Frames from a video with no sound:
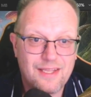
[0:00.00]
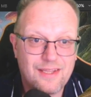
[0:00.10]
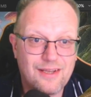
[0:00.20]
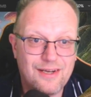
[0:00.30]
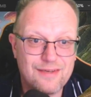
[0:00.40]

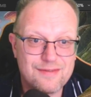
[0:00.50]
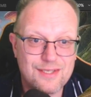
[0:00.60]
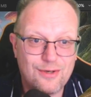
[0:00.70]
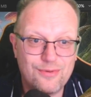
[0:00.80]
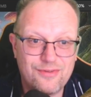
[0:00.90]
Guide of
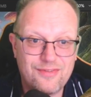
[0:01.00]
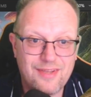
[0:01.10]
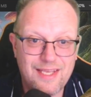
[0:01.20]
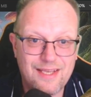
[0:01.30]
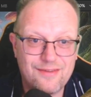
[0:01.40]
Souls is
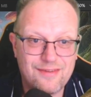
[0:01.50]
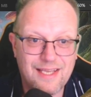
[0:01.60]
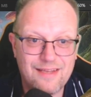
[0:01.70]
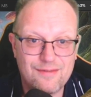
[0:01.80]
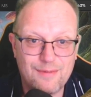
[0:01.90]
here to
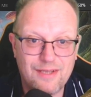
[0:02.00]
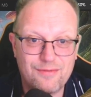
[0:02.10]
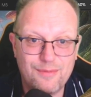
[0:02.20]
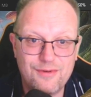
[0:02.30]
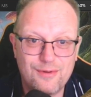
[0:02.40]
gain some life
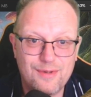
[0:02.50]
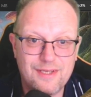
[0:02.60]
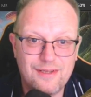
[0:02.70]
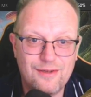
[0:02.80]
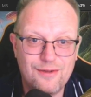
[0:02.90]
when we do
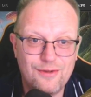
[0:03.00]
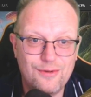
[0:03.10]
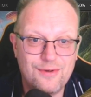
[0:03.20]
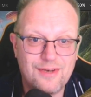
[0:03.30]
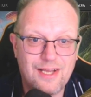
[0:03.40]
it.
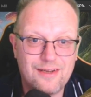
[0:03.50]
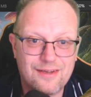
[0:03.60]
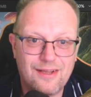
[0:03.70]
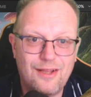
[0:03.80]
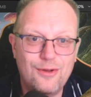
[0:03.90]

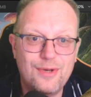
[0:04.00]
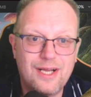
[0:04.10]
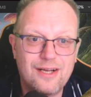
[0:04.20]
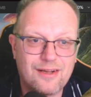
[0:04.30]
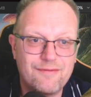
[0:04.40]

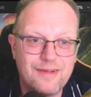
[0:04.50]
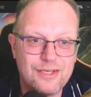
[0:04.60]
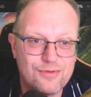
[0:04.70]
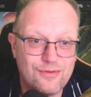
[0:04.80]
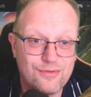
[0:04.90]
Lunarch
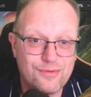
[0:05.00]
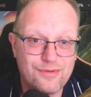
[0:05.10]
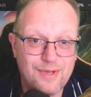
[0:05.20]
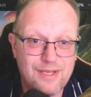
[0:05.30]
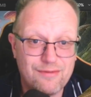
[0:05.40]
Veteran is
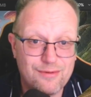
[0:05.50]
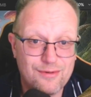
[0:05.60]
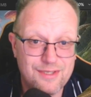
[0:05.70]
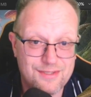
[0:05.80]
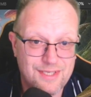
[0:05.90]
also here
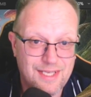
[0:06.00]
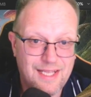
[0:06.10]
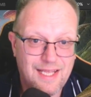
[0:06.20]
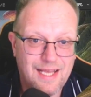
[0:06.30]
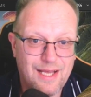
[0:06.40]
for it.
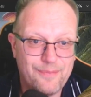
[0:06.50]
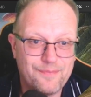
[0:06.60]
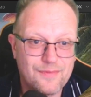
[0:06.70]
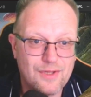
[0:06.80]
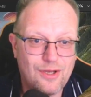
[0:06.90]

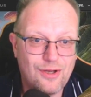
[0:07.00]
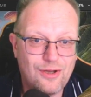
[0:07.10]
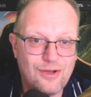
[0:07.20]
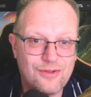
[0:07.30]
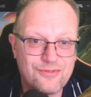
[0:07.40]

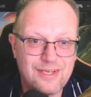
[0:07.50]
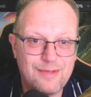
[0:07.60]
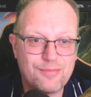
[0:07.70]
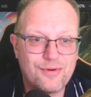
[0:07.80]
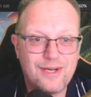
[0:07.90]

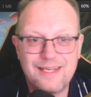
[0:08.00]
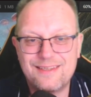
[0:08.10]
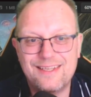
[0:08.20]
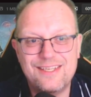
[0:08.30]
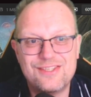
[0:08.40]
Oscillate Pride
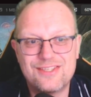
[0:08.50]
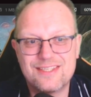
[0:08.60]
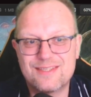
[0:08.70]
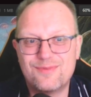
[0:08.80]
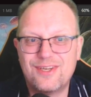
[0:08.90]
is
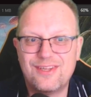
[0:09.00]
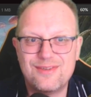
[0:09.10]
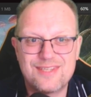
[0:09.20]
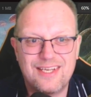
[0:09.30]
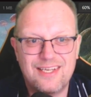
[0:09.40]
just one of
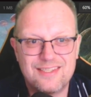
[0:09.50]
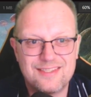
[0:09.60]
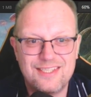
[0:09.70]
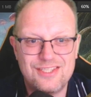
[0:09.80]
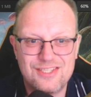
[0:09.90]
those cards I
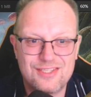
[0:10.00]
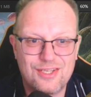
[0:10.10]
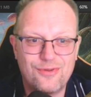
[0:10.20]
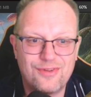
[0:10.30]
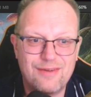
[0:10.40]
think just
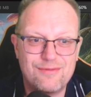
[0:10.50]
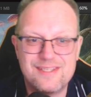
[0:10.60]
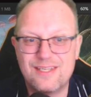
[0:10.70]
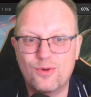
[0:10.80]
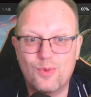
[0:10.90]
goes in every
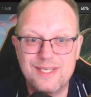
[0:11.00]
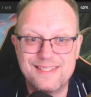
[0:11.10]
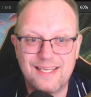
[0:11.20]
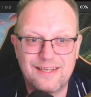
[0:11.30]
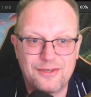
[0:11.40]
single white
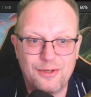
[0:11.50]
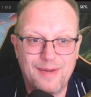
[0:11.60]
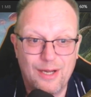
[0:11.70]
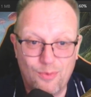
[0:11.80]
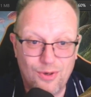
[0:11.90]
deck, no
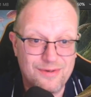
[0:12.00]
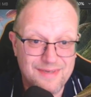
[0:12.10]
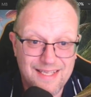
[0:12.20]
matter what.